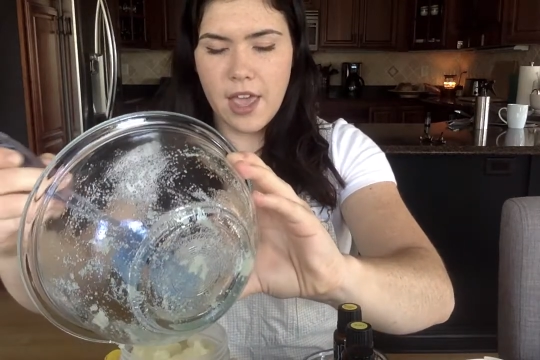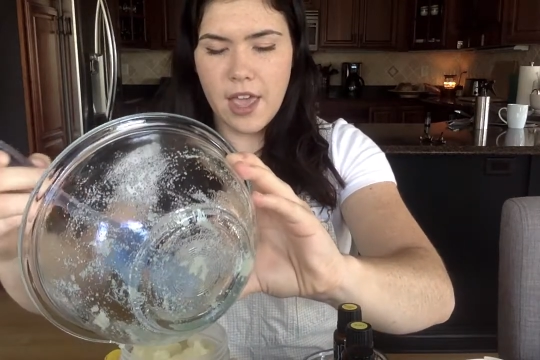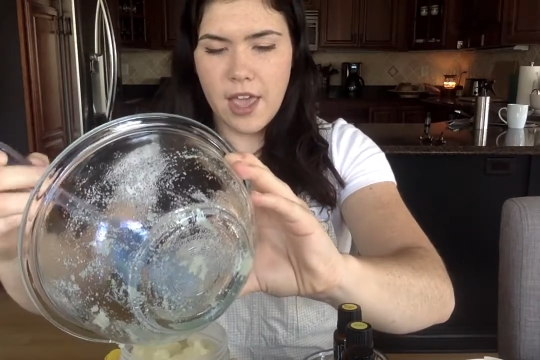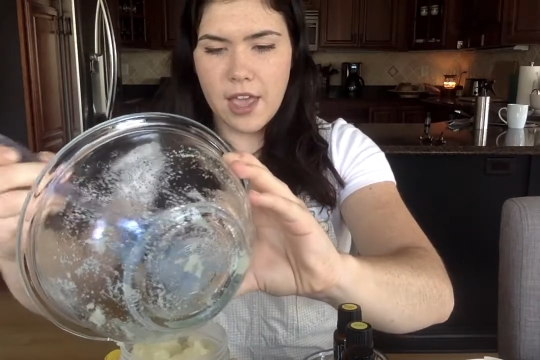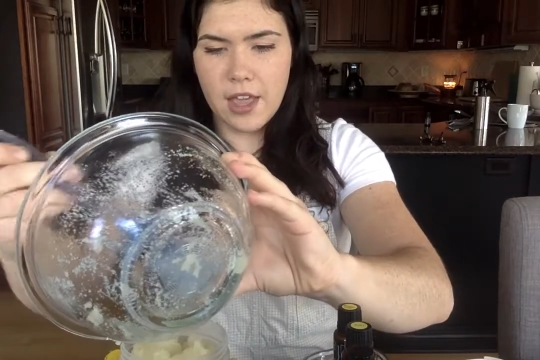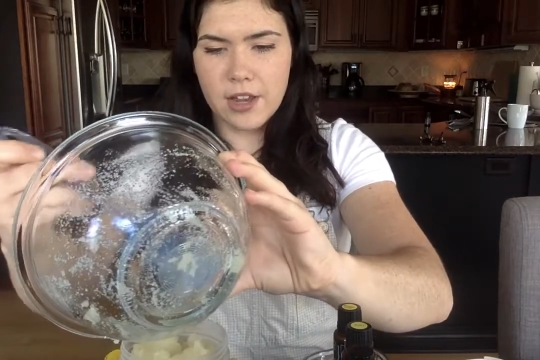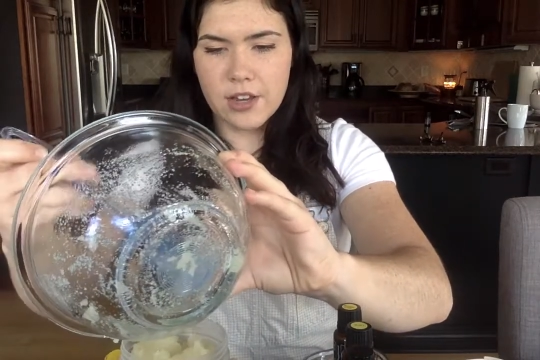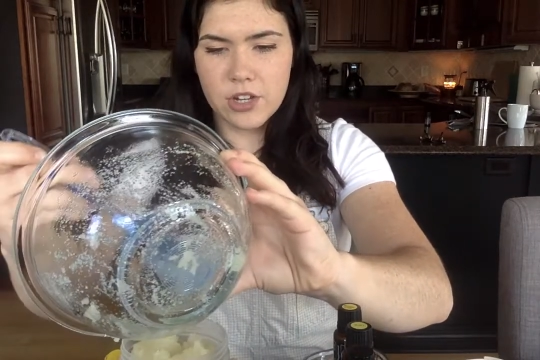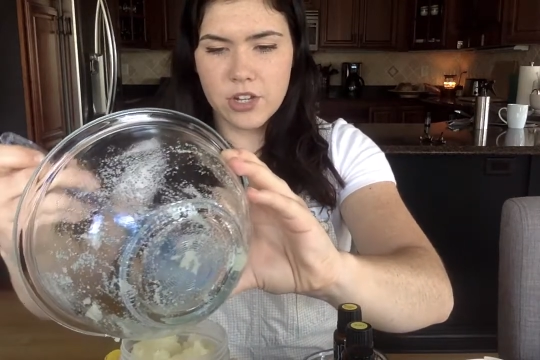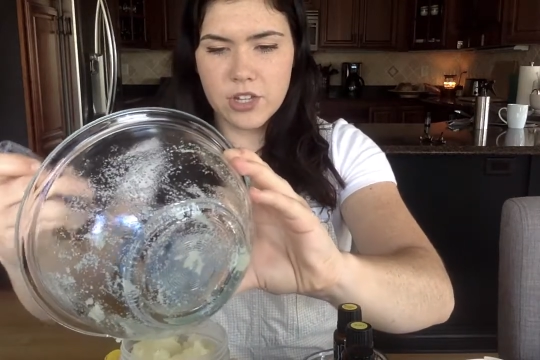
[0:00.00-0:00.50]

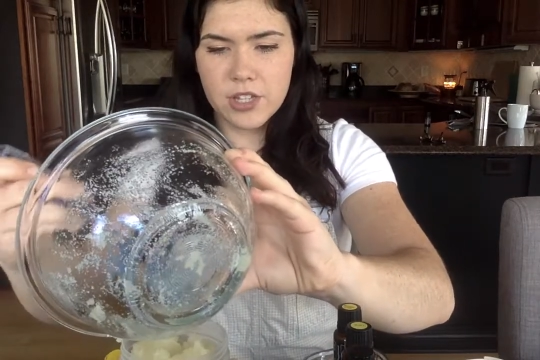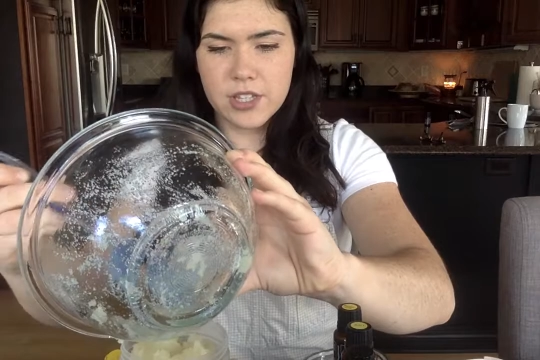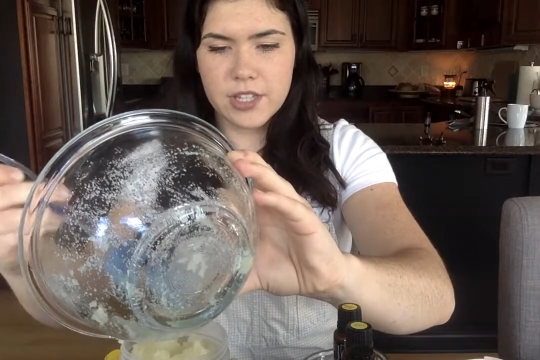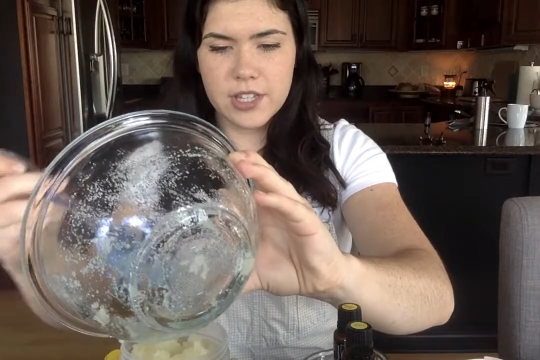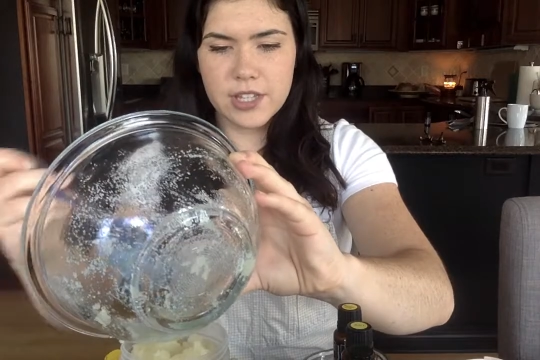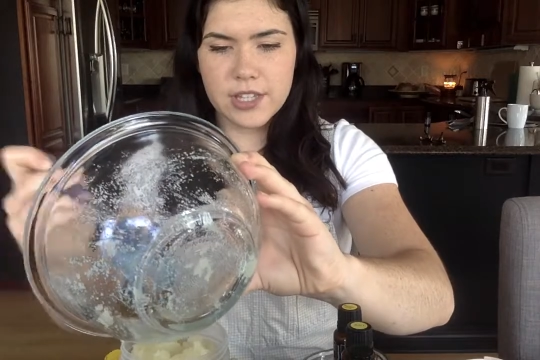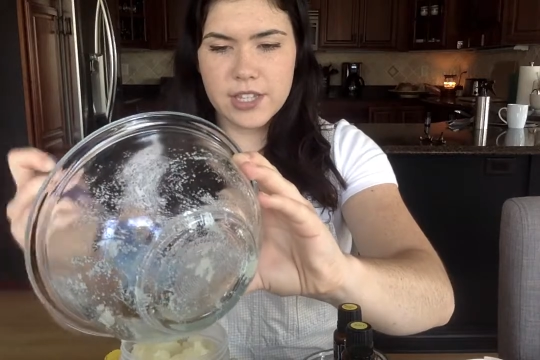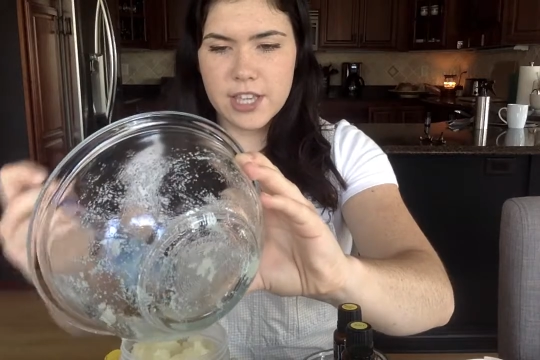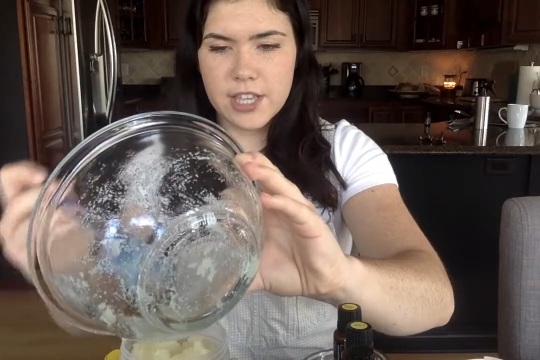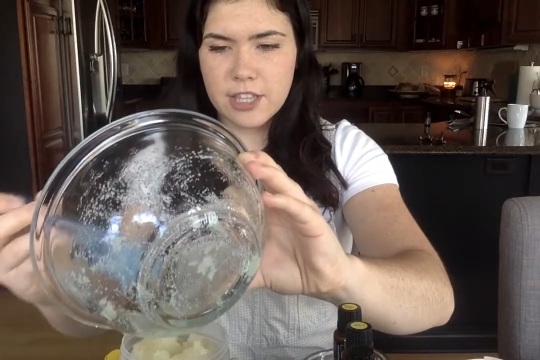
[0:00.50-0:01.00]
and just
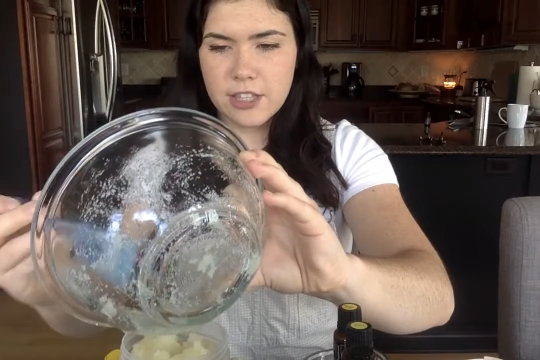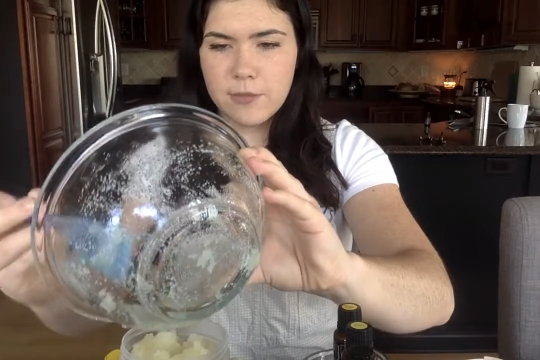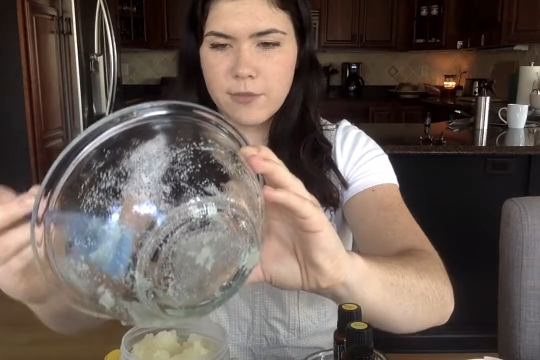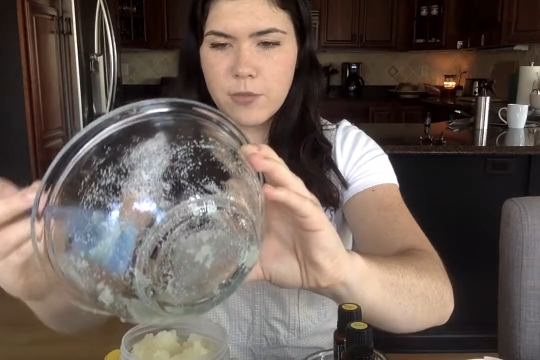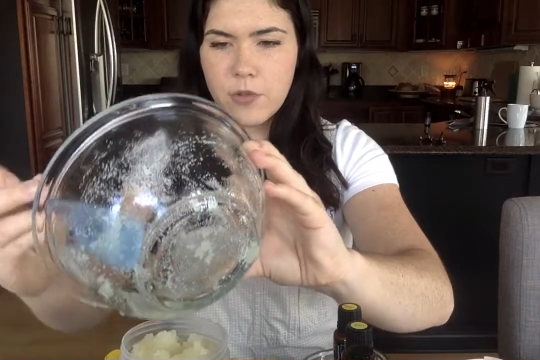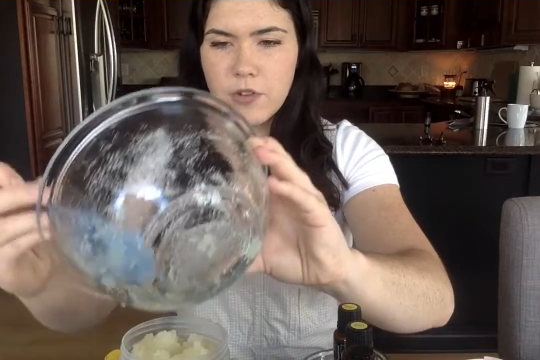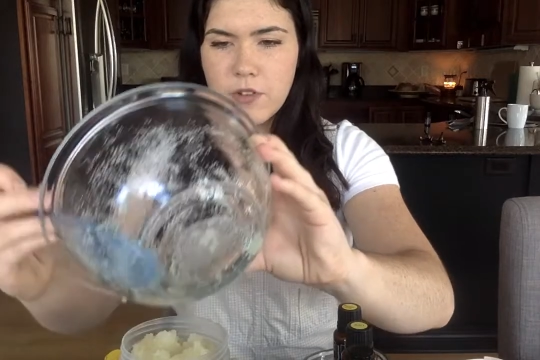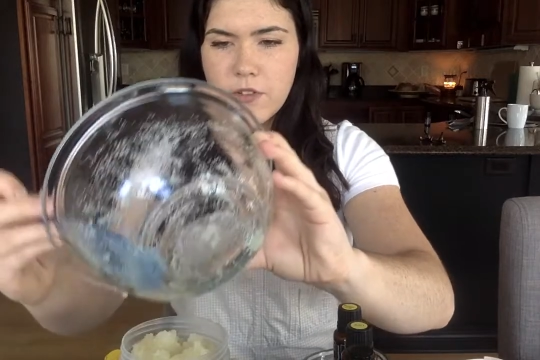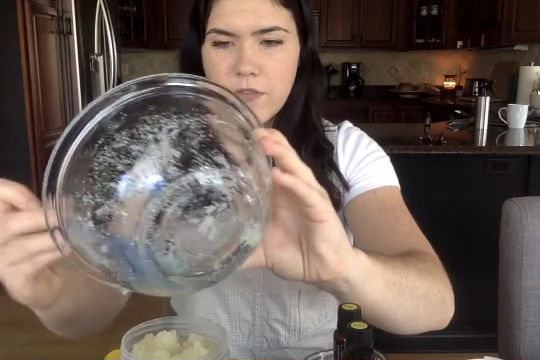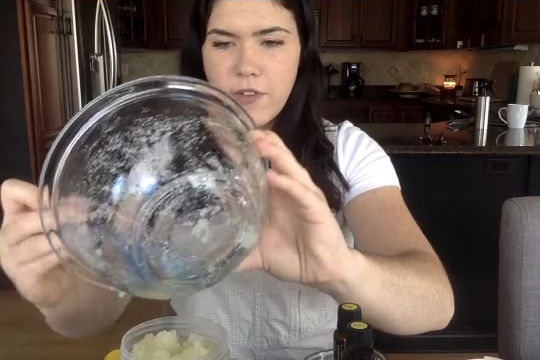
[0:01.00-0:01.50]
a
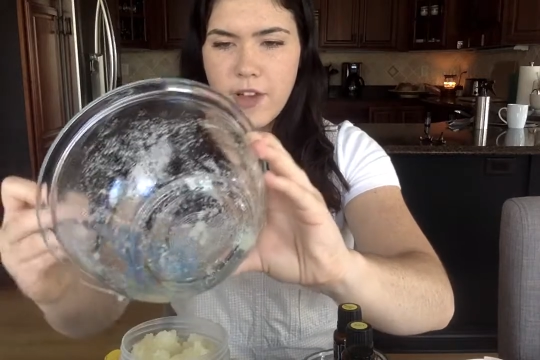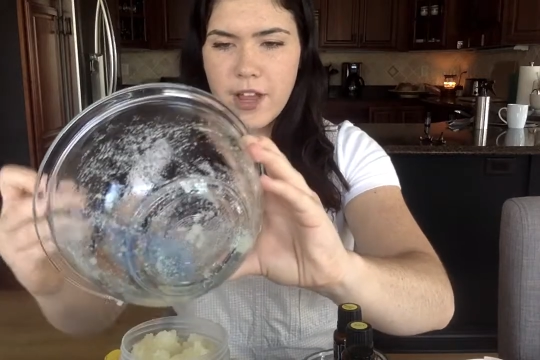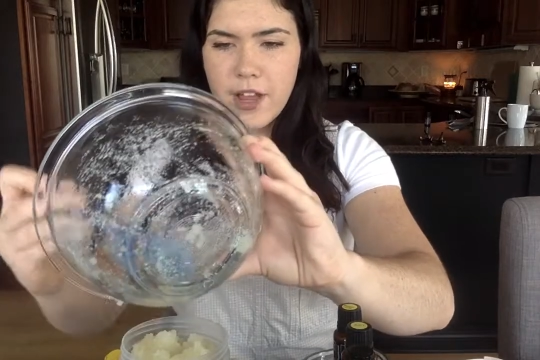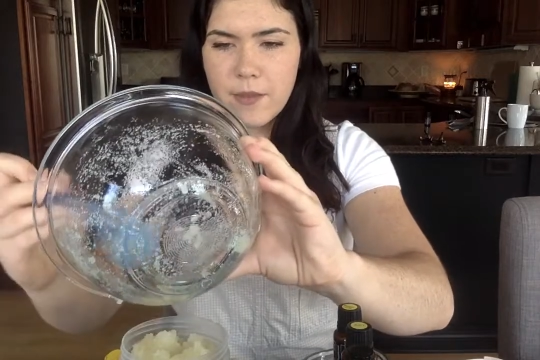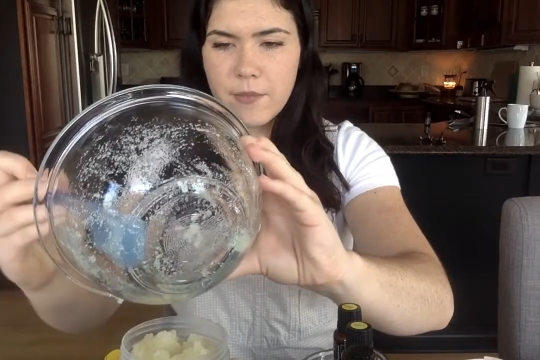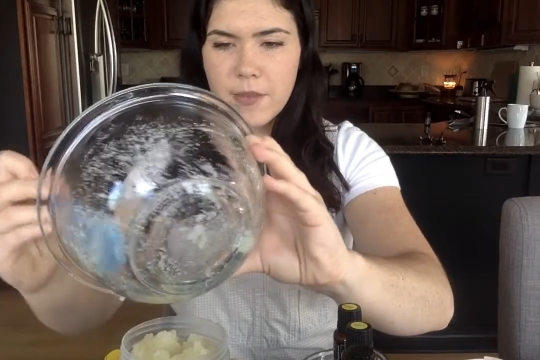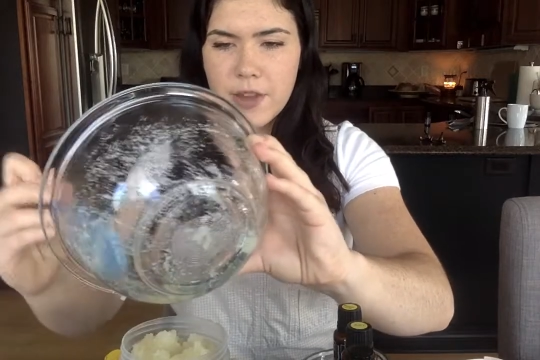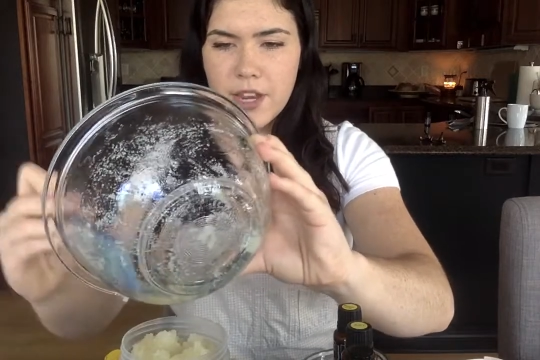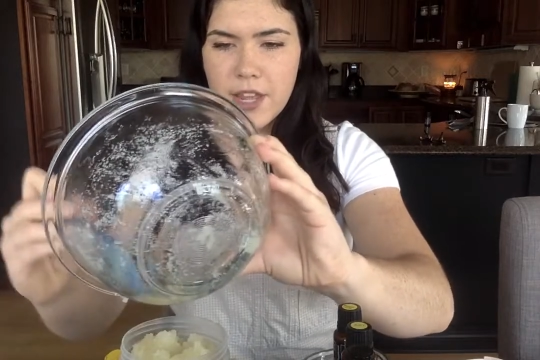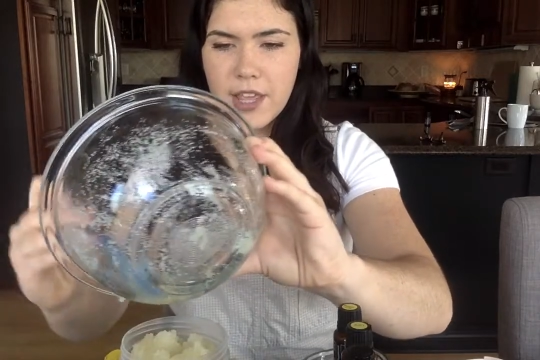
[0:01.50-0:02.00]
teaspoon of
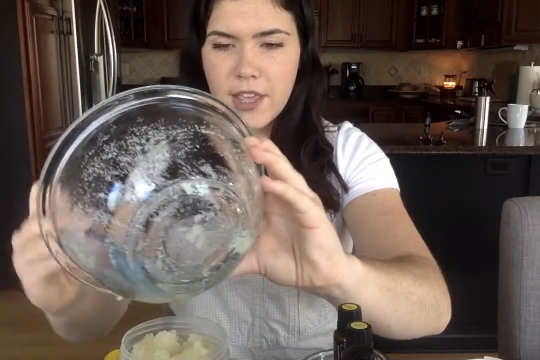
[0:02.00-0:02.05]
vitamin